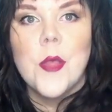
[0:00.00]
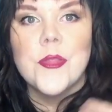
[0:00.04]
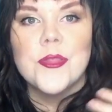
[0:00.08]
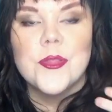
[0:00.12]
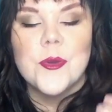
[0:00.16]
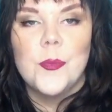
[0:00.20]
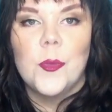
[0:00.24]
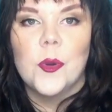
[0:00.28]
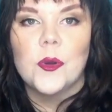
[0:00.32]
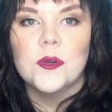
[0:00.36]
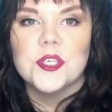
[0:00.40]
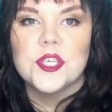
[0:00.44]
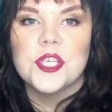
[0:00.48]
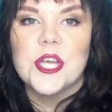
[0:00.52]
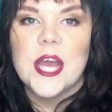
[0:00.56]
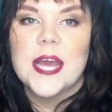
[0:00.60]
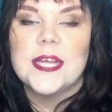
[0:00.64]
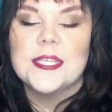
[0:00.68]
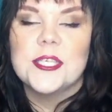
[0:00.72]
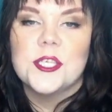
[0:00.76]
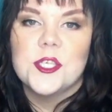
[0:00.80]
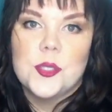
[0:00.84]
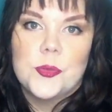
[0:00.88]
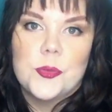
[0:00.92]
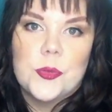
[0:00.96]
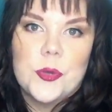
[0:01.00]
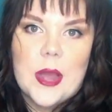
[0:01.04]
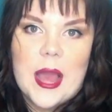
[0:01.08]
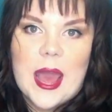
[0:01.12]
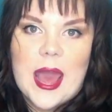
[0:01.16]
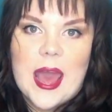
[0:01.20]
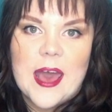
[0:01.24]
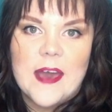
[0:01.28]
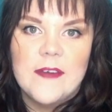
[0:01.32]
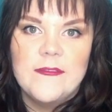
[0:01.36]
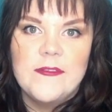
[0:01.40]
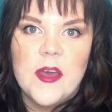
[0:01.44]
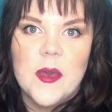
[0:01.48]
the more chance you will
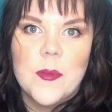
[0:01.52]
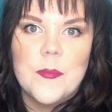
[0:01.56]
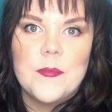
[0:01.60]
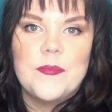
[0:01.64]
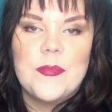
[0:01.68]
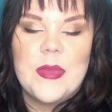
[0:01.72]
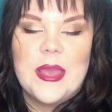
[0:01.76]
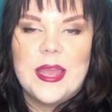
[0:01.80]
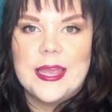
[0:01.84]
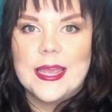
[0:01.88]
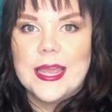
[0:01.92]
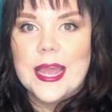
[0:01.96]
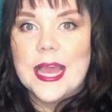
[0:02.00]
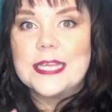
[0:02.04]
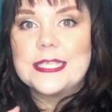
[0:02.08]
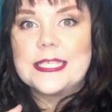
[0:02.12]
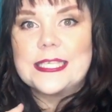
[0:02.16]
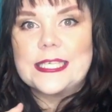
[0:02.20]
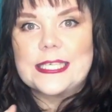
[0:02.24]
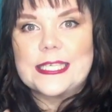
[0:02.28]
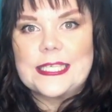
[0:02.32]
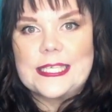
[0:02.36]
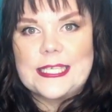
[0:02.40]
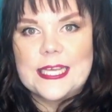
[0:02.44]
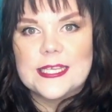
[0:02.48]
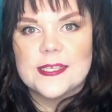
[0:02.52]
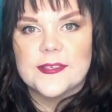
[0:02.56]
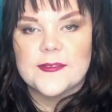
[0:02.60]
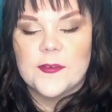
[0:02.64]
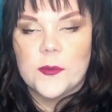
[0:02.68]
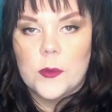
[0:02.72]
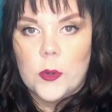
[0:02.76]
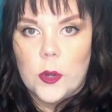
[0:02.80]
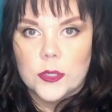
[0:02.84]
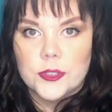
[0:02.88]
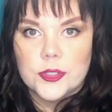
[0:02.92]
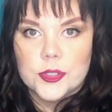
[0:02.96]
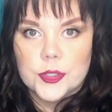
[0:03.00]
have of being a
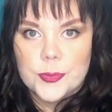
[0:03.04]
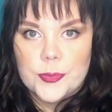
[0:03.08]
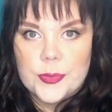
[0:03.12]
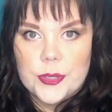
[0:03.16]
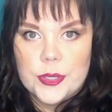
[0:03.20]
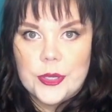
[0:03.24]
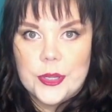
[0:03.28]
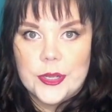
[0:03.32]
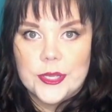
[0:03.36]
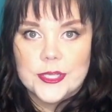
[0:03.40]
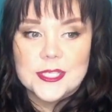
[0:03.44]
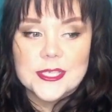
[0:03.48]
successful entrepreneur.